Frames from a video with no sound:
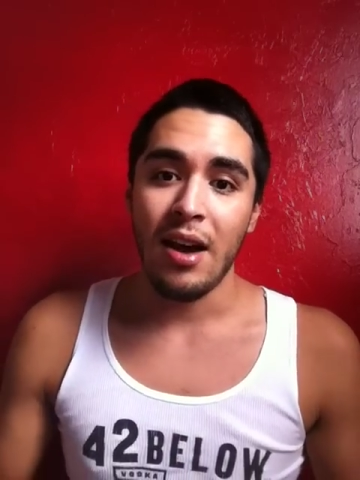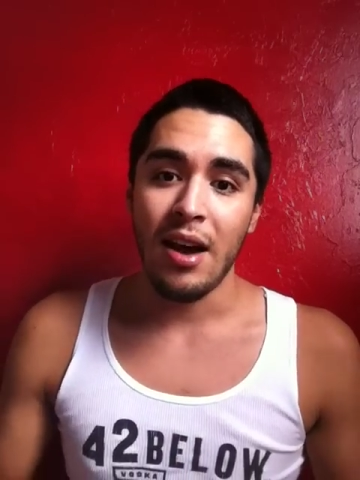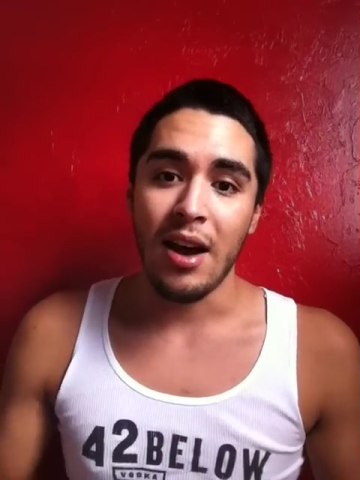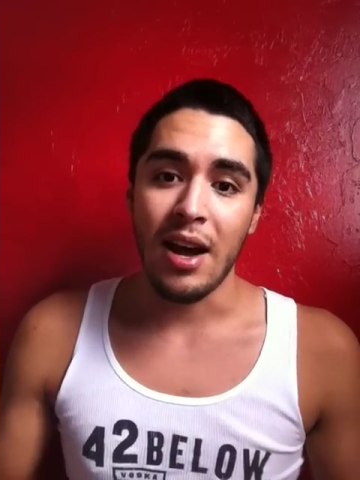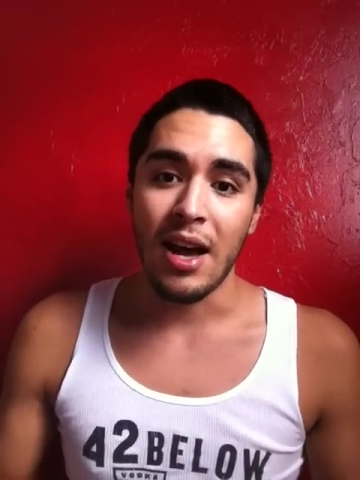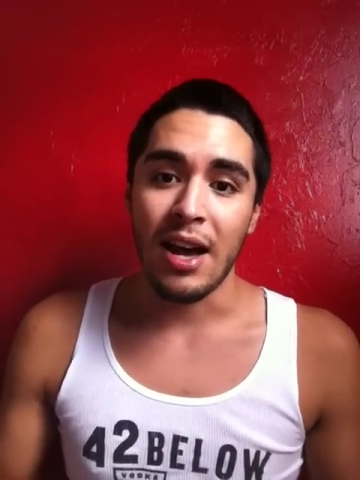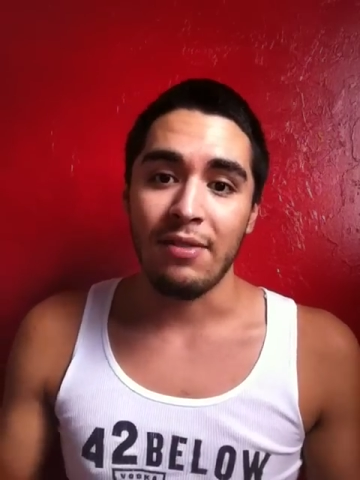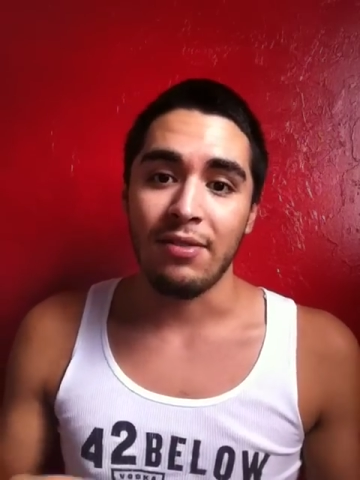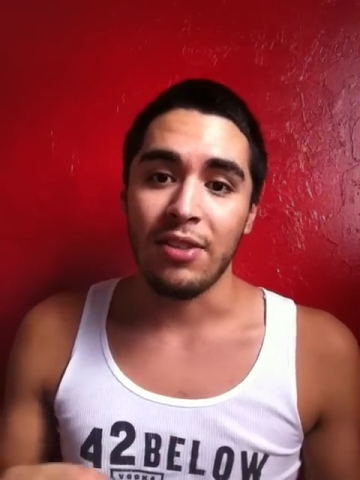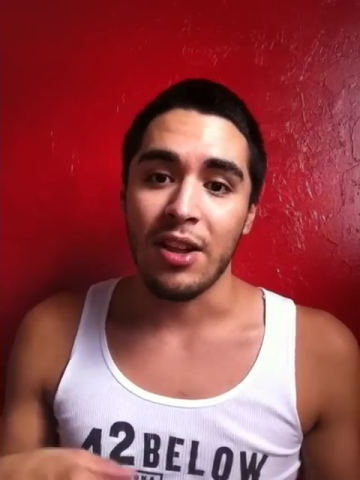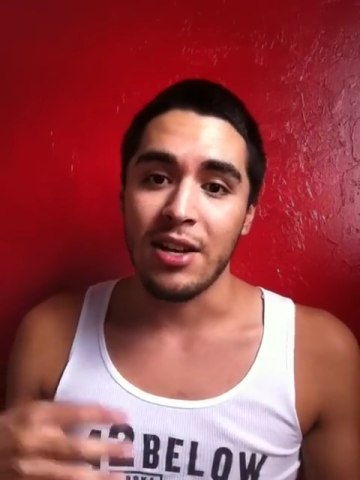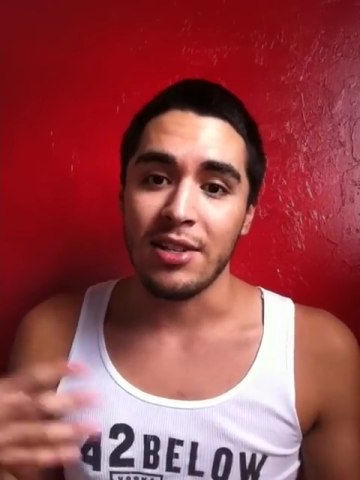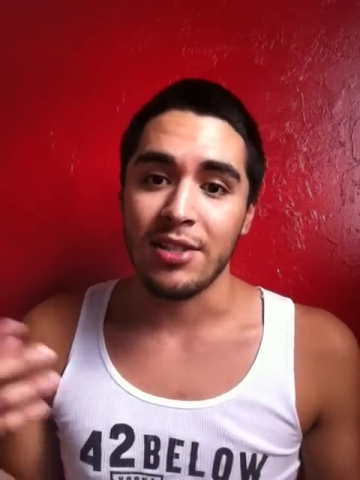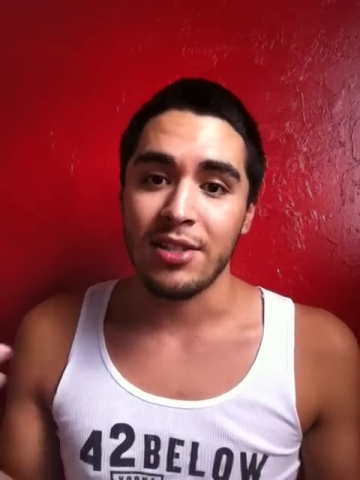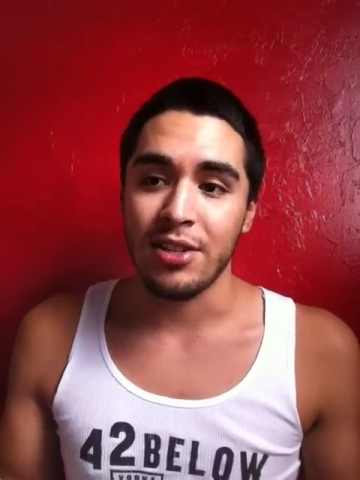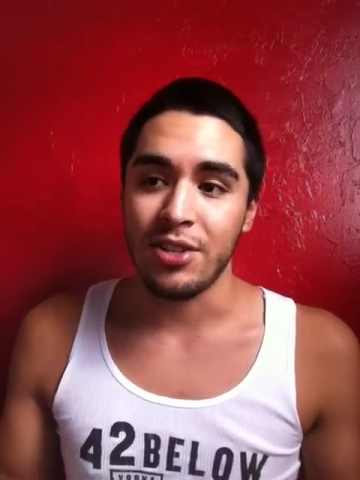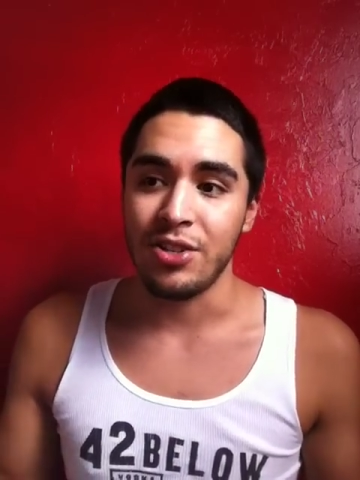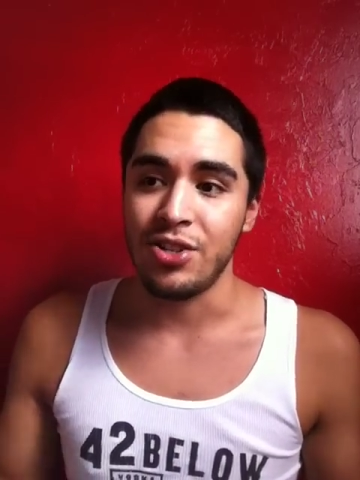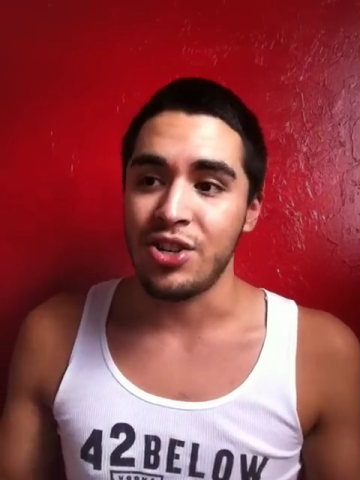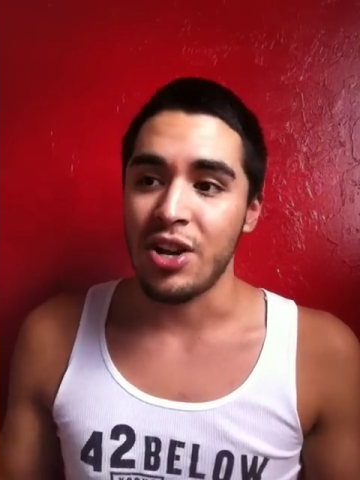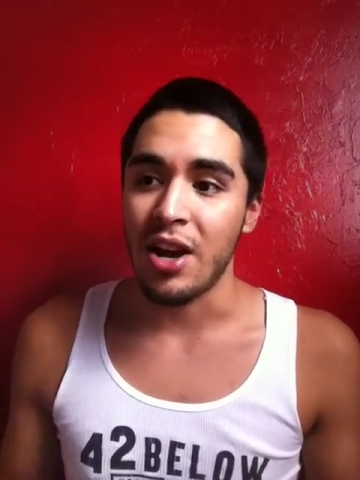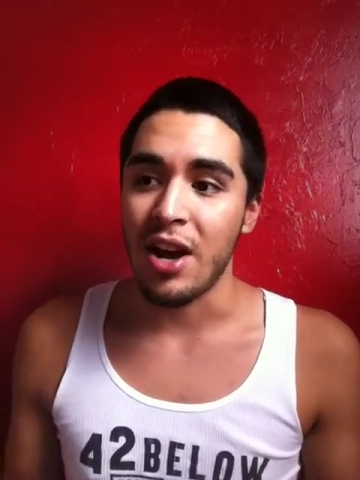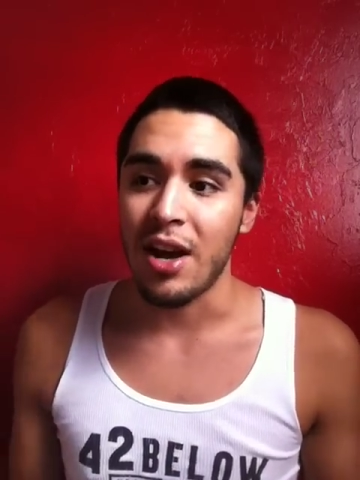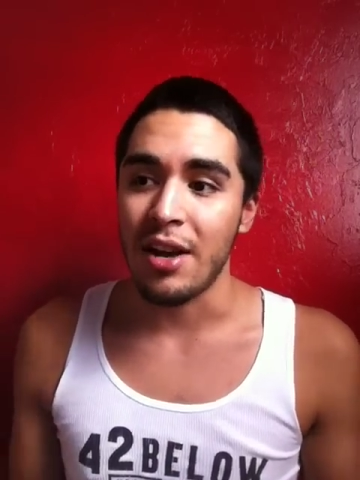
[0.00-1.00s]
have lost
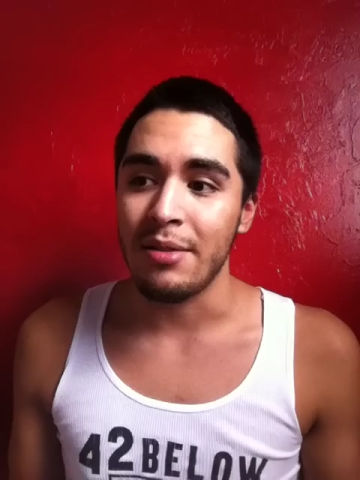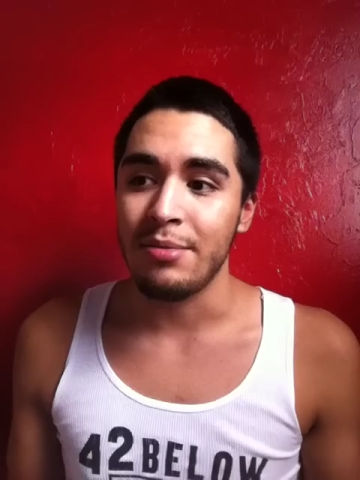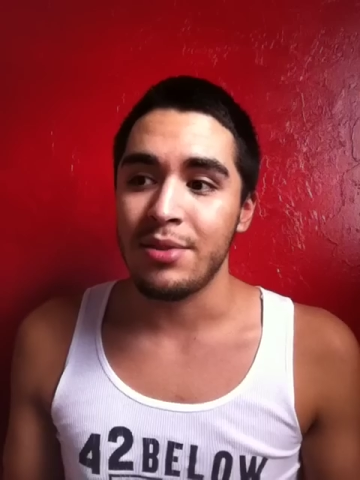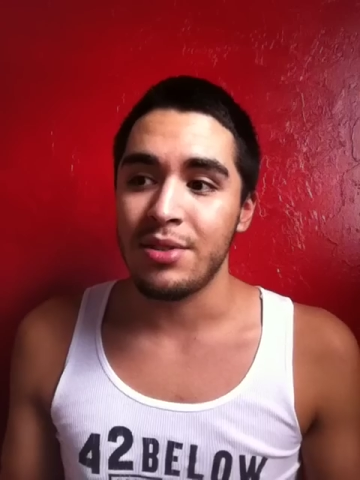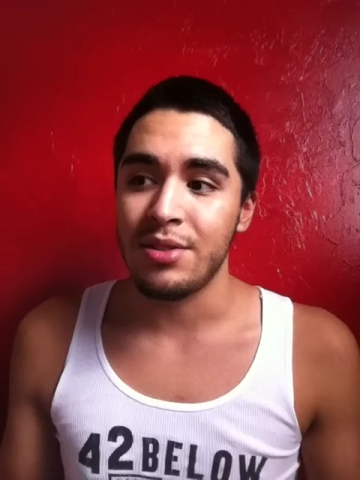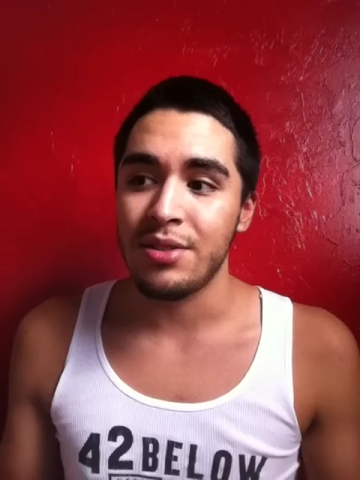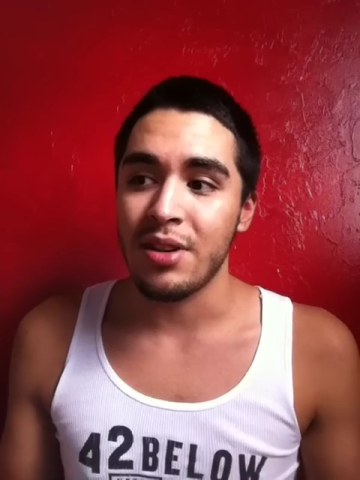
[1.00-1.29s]
their jobs.